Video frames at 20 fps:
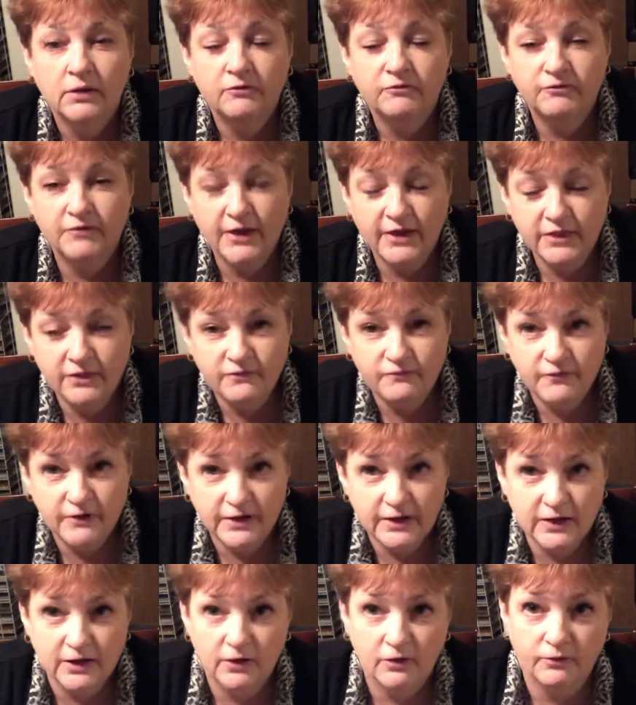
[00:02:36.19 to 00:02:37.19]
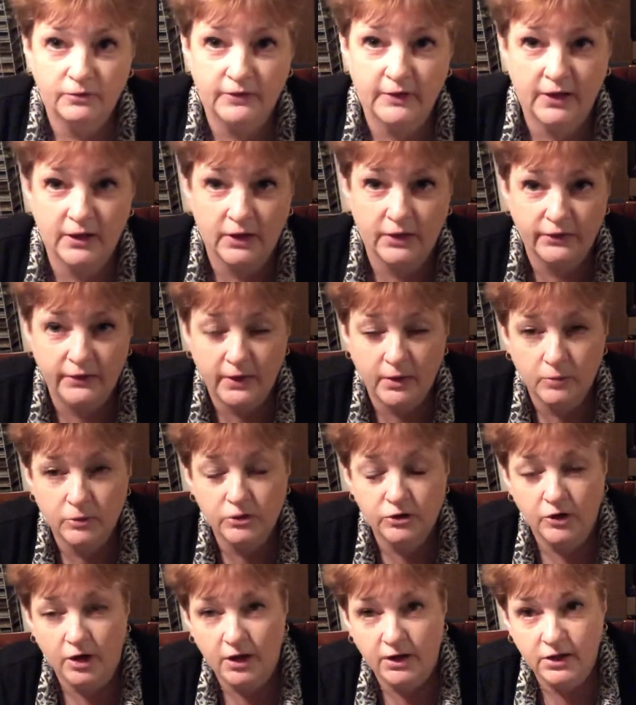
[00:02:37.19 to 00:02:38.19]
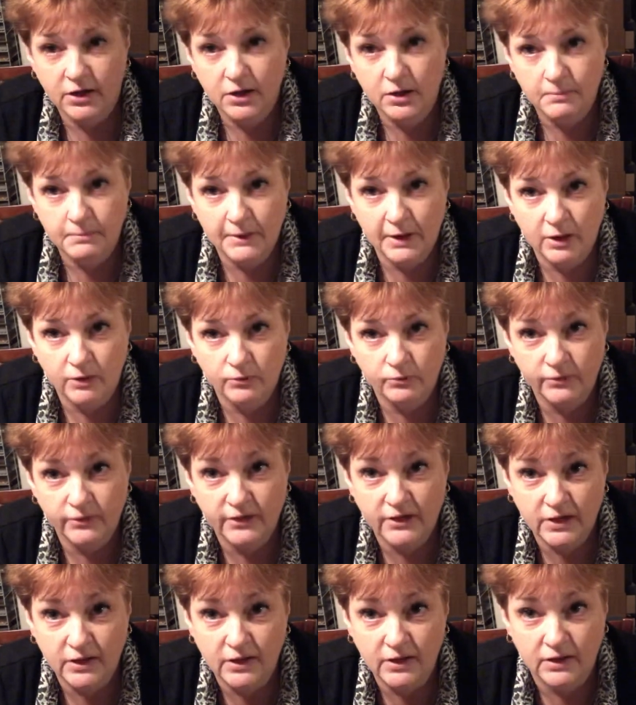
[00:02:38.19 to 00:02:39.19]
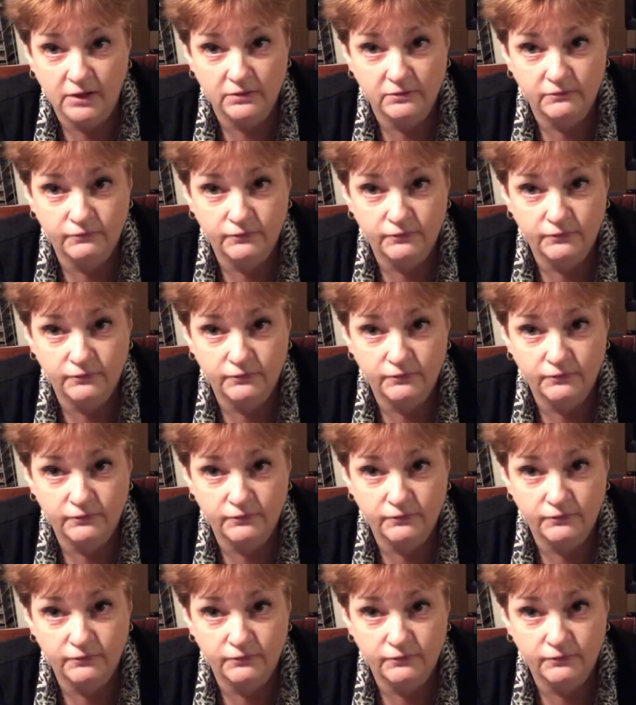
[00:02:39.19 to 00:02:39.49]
finally figured out that they were talking about the kit